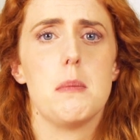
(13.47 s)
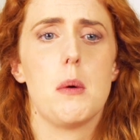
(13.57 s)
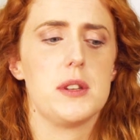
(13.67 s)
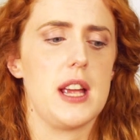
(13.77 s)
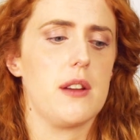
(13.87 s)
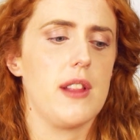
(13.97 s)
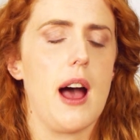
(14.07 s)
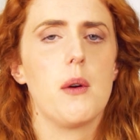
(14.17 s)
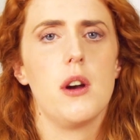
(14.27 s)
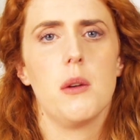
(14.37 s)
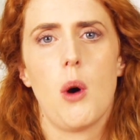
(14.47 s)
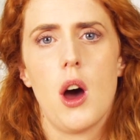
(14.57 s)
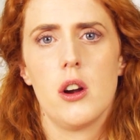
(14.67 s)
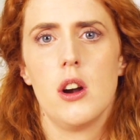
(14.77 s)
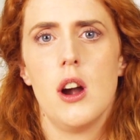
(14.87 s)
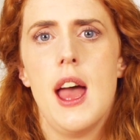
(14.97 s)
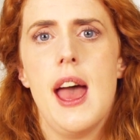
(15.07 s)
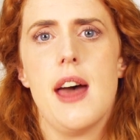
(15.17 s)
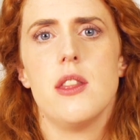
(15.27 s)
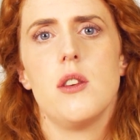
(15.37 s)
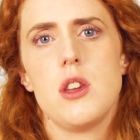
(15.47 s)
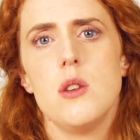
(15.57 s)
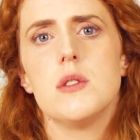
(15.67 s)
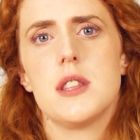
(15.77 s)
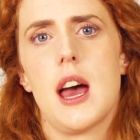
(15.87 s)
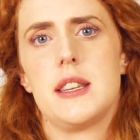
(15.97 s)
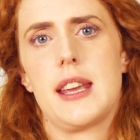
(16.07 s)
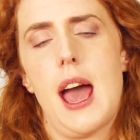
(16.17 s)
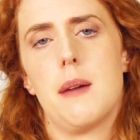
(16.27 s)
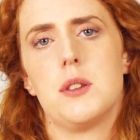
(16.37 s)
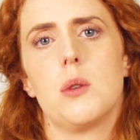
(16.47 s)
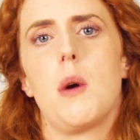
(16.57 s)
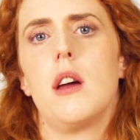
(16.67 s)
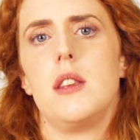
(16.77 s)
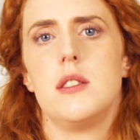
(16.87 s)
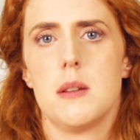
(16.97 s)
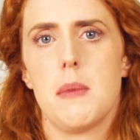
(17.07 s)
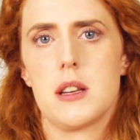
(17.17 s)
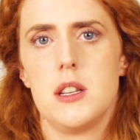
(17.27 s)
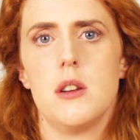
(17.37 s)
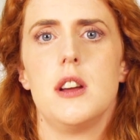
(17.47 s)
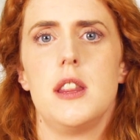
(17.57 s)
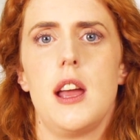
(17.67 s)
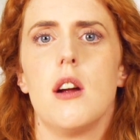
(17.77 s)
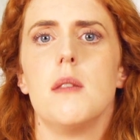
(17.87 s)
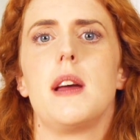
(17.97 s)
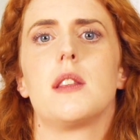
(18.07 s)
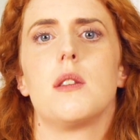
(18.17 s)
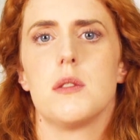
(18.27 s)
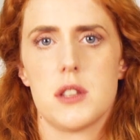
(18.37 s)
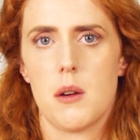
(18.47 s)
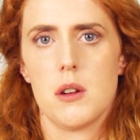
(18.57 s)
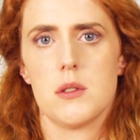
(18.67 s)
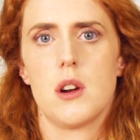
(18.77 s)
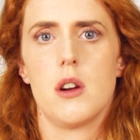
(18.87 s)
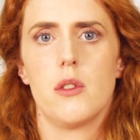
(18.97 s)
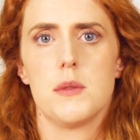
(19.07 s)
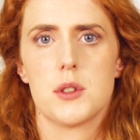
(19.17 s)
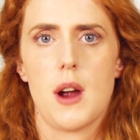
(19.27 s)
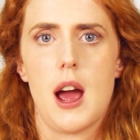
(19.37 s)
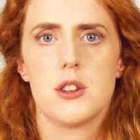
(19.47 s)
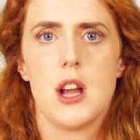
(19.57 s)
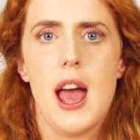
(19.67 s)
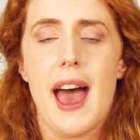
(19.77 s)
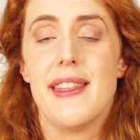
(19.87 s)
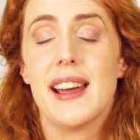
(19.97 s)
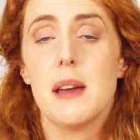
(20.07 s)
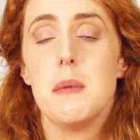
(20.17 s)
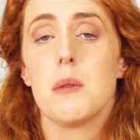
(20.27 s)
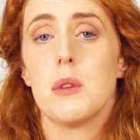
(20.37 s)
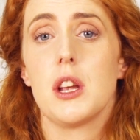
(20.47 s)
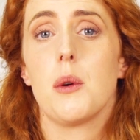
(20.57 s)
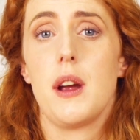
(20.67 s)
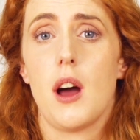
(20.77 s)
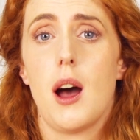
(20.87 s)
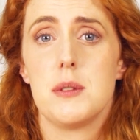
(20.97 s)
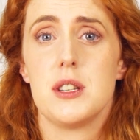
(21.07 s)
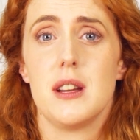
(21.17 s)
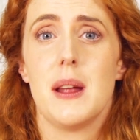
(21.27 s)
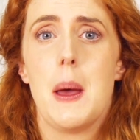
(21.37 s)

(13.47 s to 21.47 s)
people will take flour and water and they'll use that to capture wild yeast and bacteria in the air and make their own sourdough starter from scratch. And that can be a really great option,